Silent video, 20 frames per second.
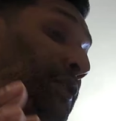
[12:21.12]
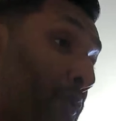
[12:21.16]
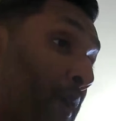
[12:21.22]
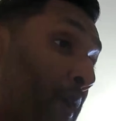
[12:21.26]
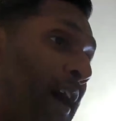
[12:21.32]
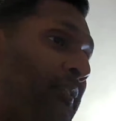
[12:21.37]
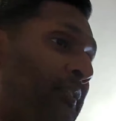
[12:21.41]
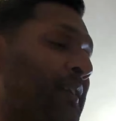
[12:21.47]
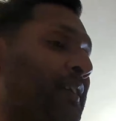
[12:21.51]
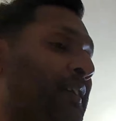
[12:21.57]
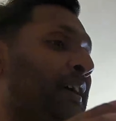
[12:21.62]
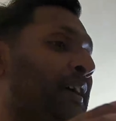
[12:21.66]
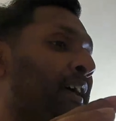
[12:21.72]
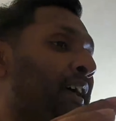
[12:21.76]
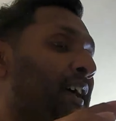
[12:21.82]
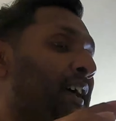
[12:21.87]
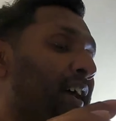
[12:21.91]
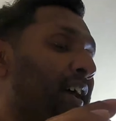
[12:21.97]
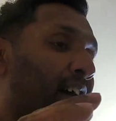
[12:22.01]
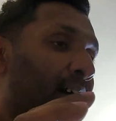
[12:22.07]
by not adding
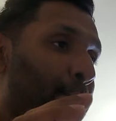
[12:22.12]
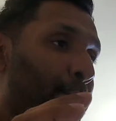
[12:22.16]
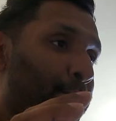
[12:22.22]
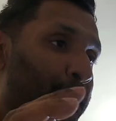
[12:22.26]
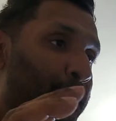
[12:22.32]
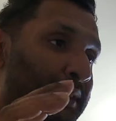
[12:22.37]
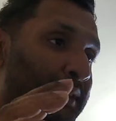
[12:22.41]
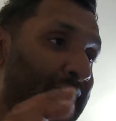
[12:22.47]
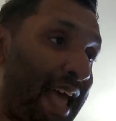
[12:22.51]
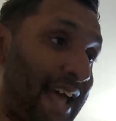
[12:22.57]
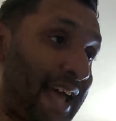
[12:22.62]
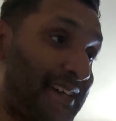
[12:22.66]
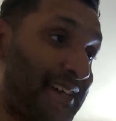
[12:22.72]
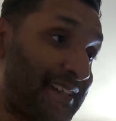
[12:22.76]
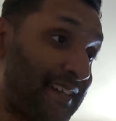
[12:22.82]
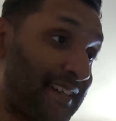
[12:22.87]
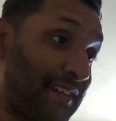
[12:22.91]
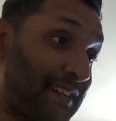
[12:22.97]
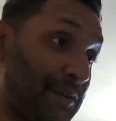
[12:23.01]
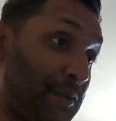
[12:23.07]
any additional
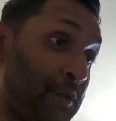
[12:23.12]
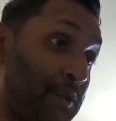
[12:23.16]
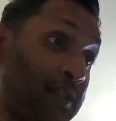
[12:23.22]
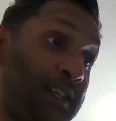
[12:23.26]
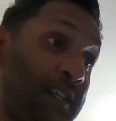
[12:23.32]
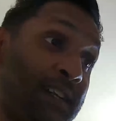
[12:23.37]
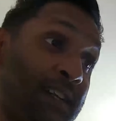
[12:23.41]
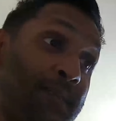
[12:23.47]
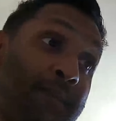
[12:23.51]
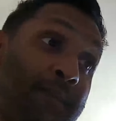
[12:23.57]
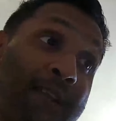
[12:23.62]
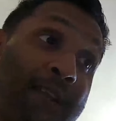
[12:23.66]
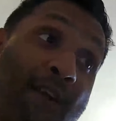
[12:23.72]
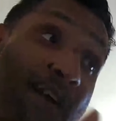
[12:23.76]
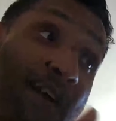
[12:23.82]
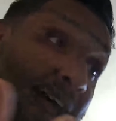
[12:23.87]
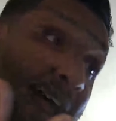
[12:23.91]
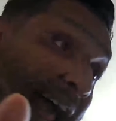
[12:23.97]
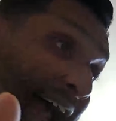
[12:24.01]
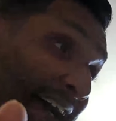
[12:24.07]
memory card it
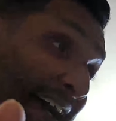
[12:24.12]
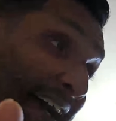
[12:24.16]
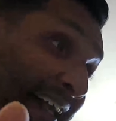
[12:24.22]
just works